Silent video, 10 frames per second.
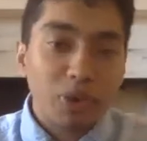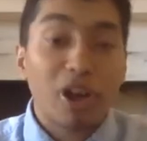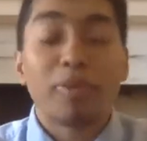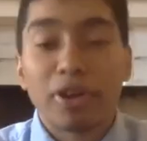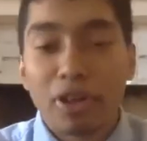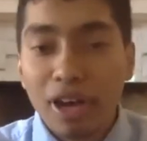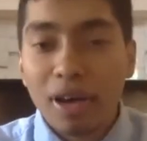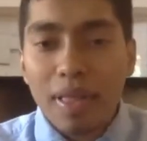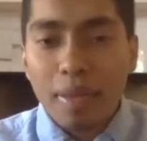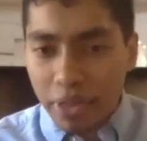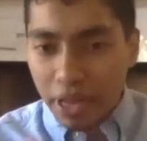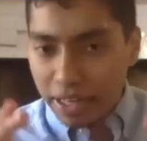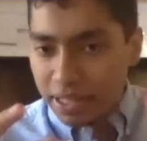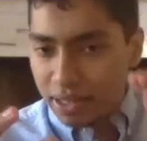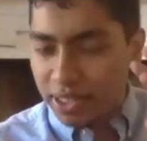call upon Allah, but the idea
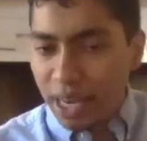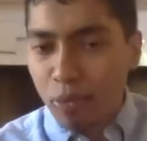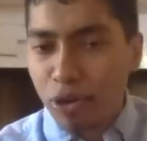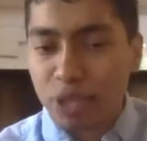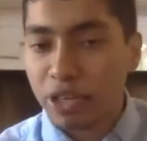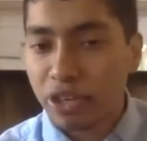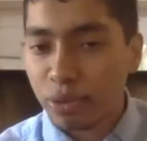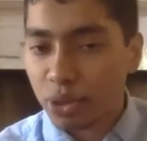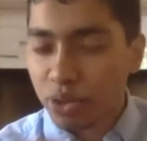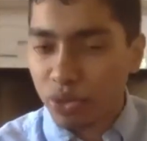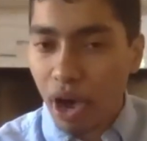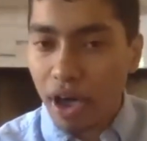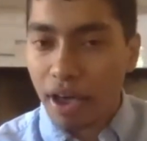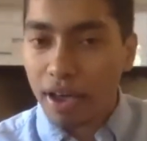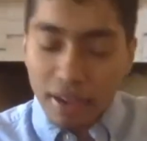is the same word is being used,
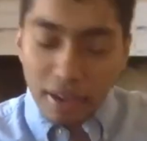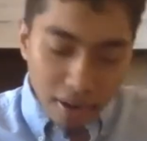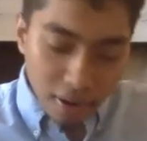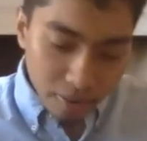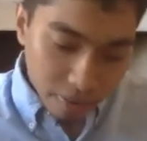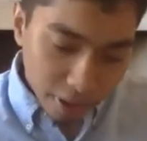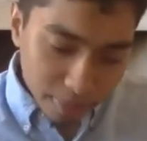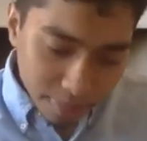dua, right?